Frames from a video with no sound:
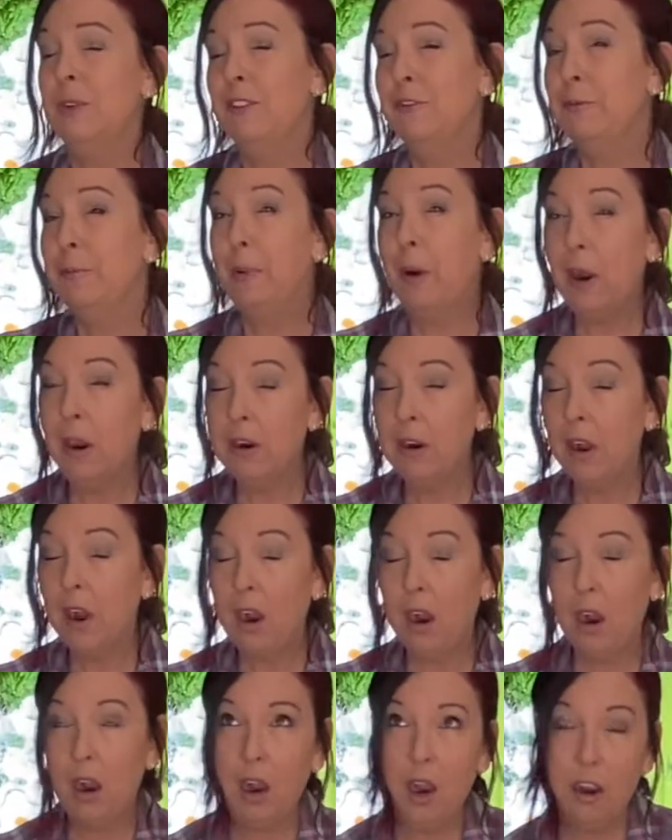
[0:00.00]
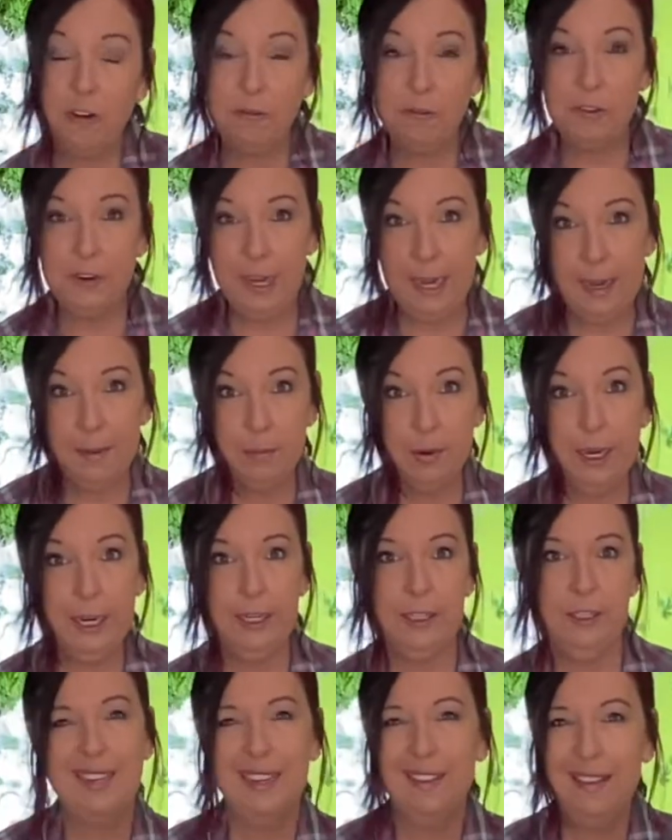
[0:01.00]
We've bought off name
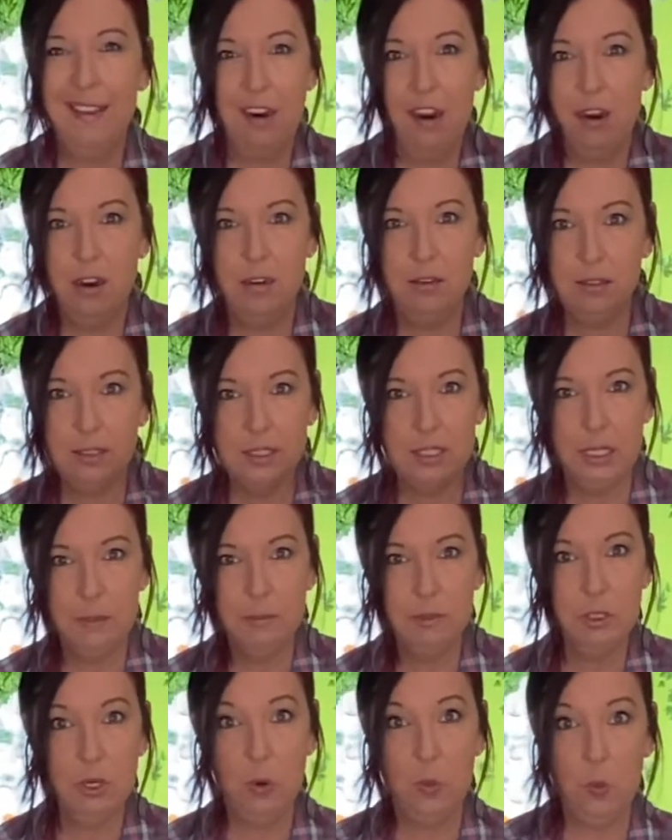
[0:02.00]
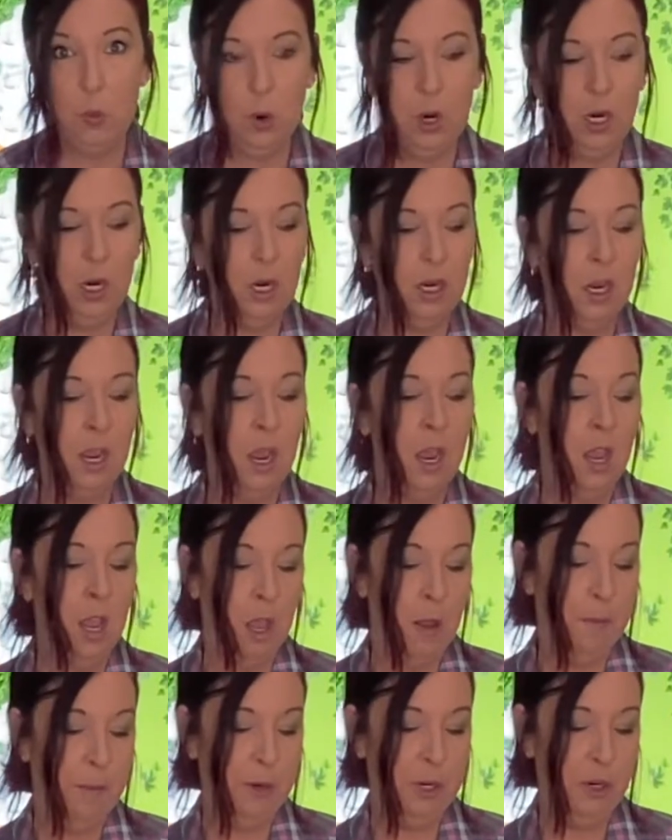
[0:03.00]
brands, and they all seem to work,
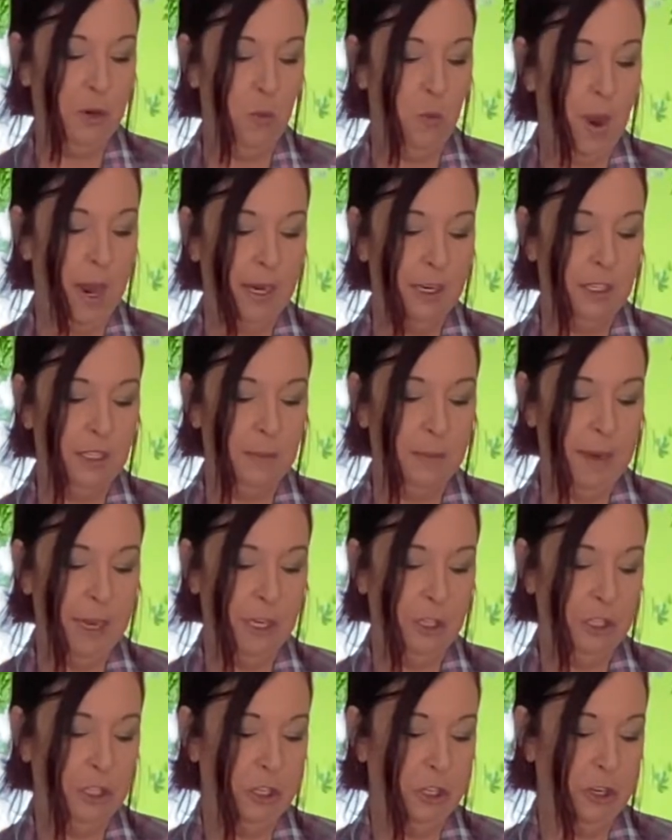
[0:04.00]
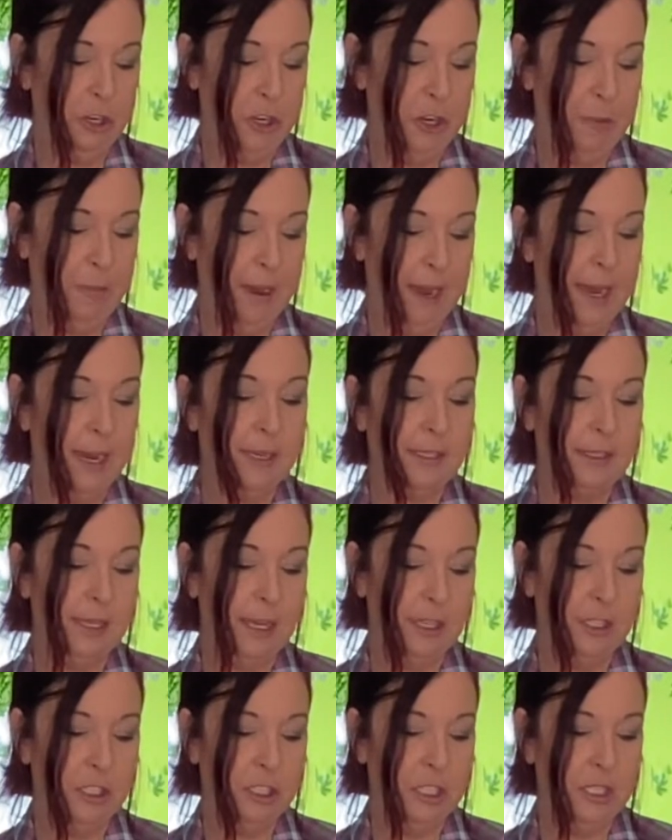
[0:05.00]
but you'll want to make sure you're paying
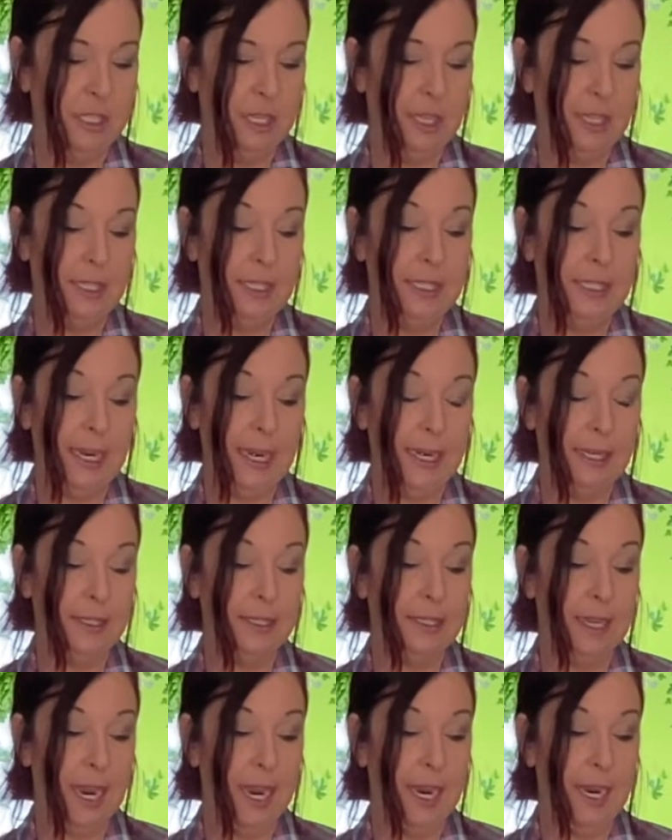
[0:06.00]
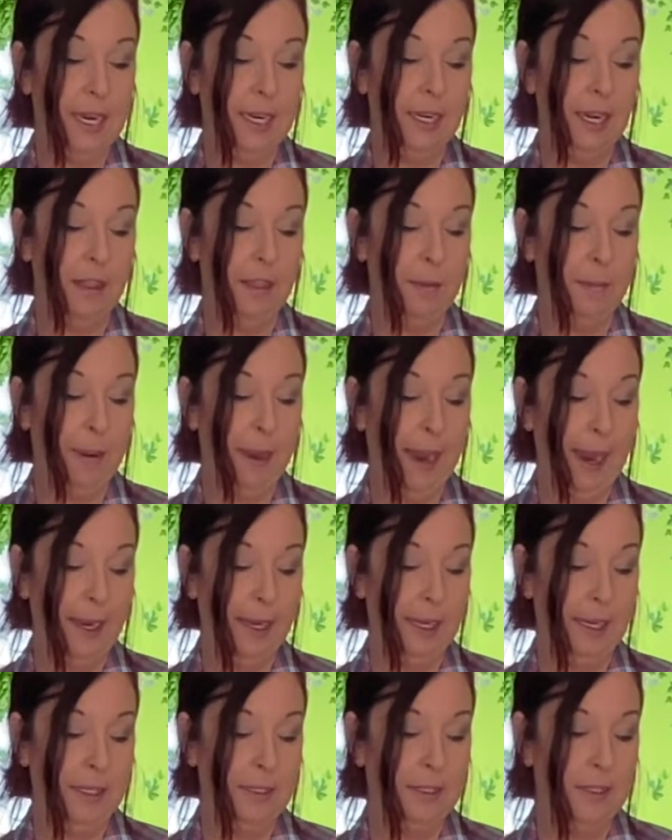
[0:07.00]
attention to the dates on the
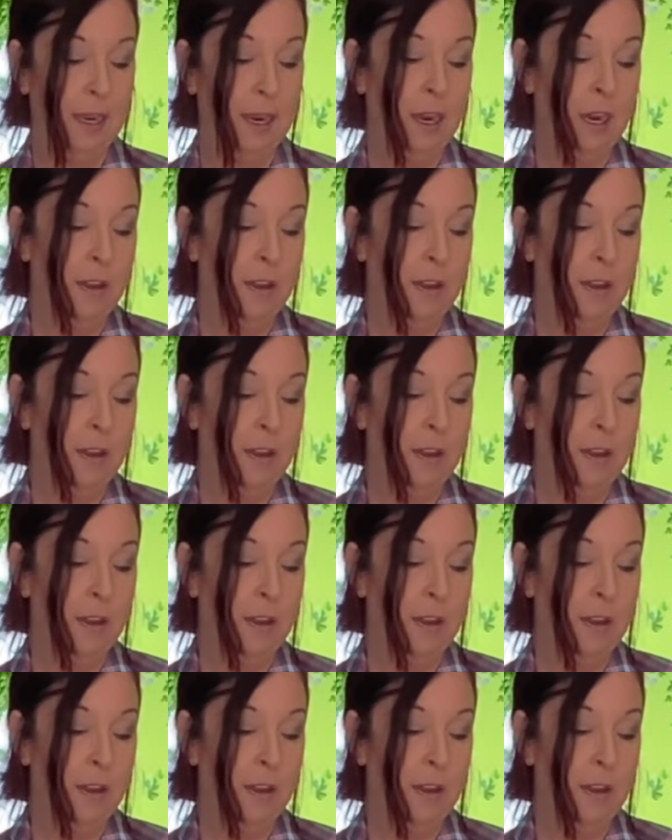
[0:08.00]
packets.